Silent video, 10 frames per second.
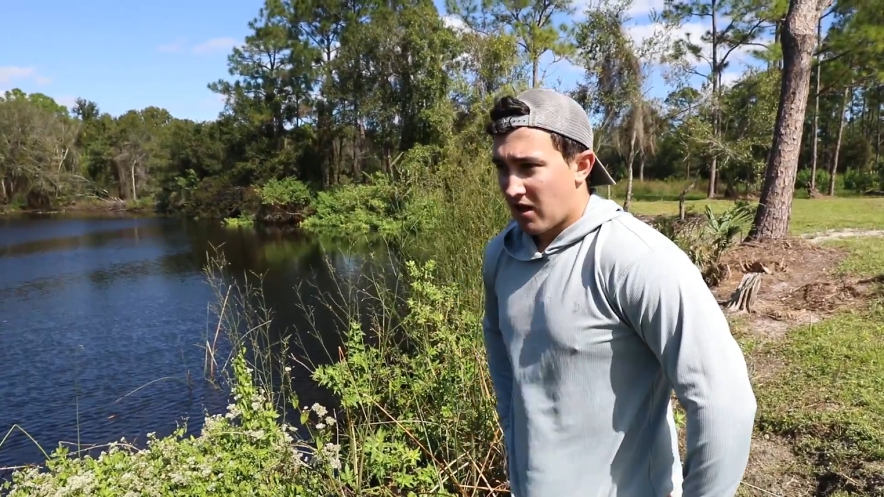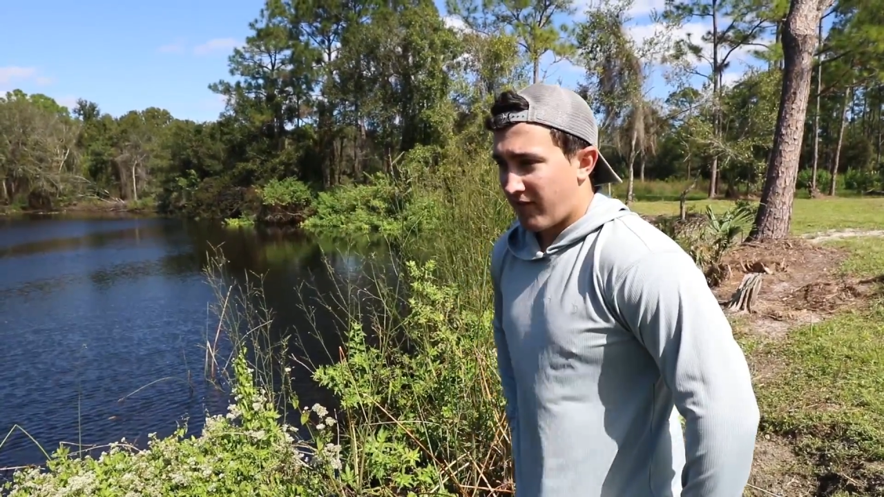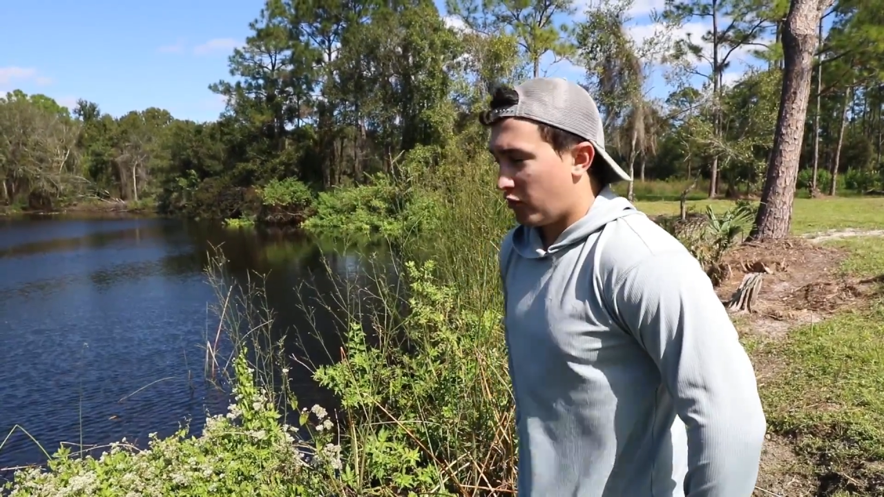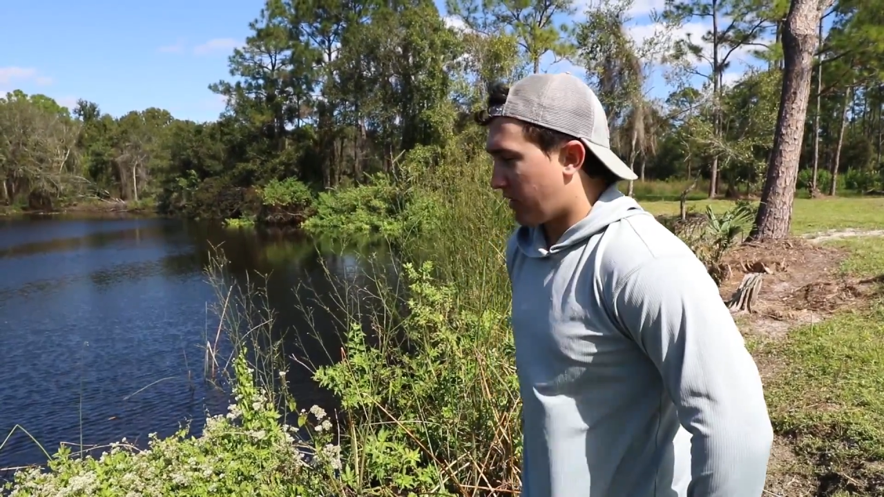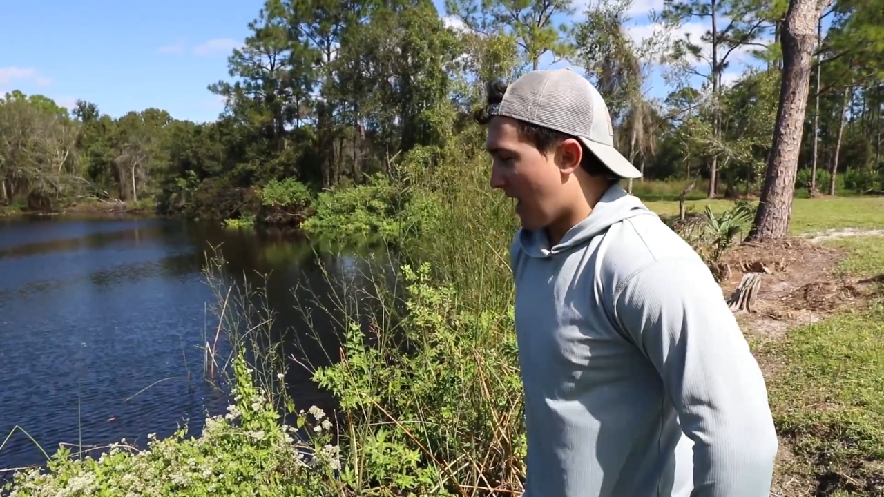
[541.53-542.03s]
a
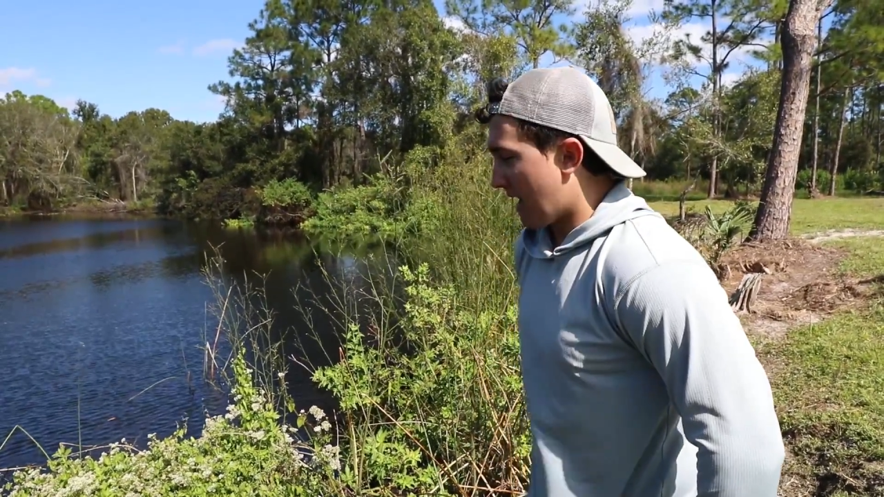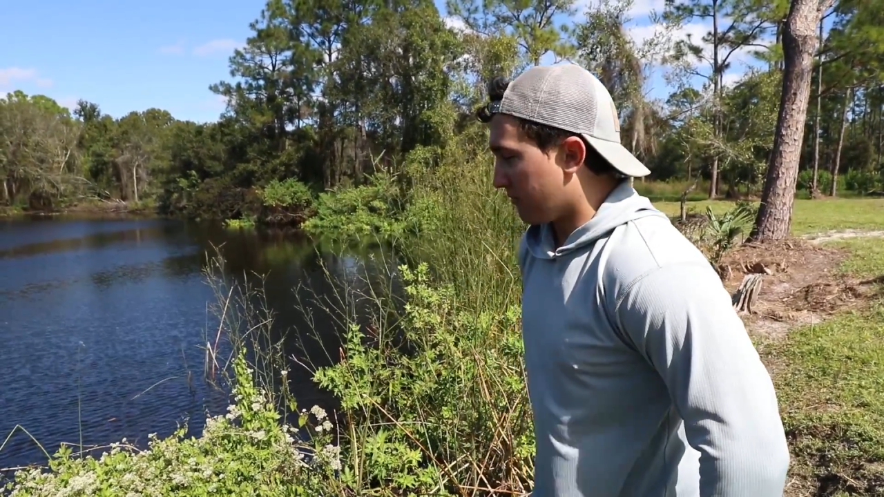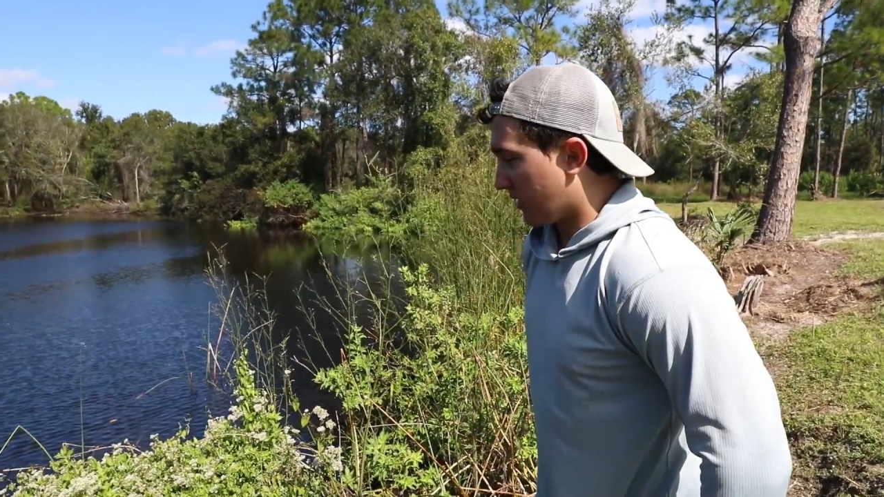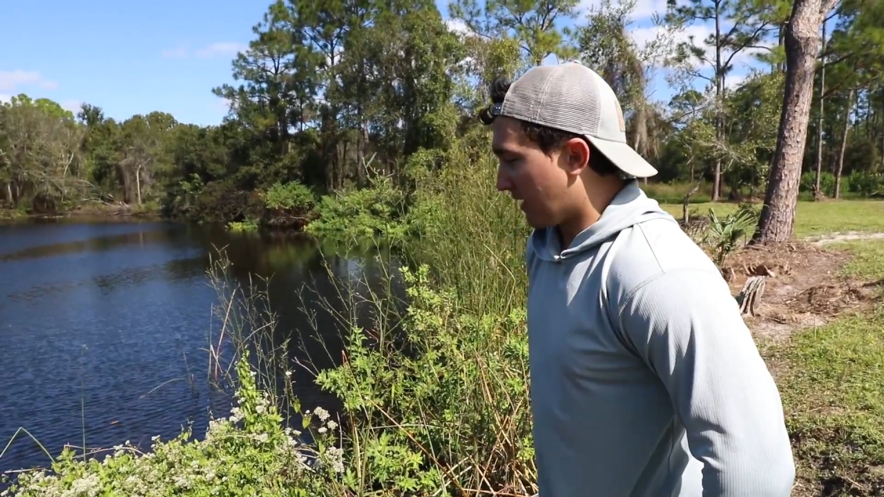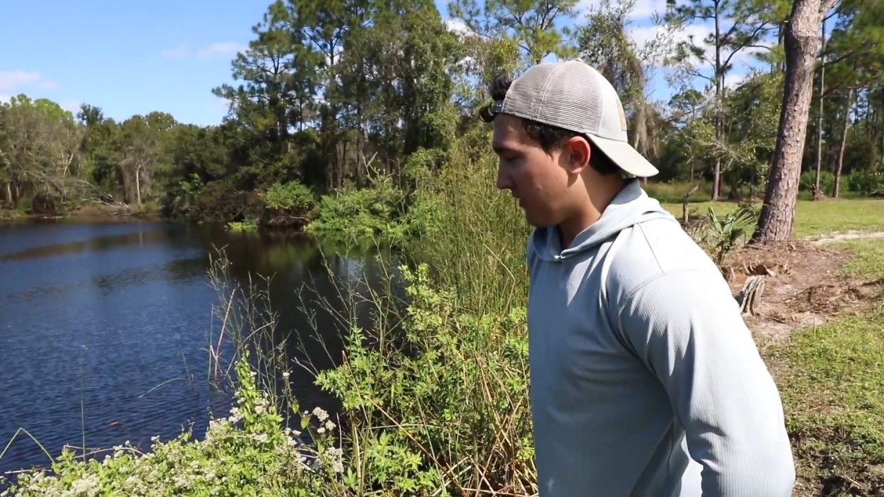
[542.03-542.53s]
few
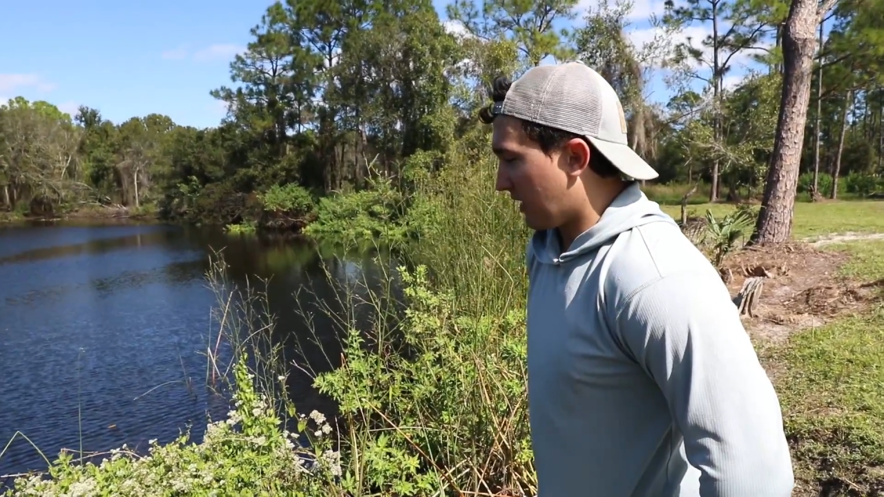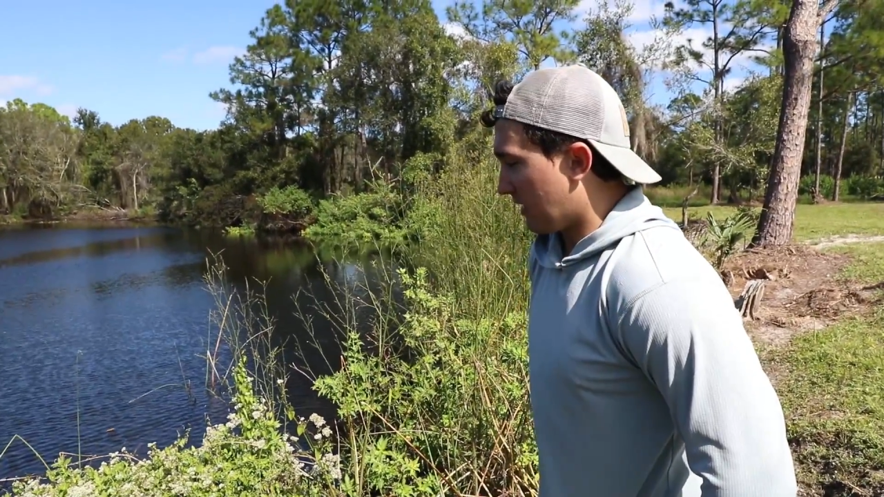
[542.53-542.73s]
times and get the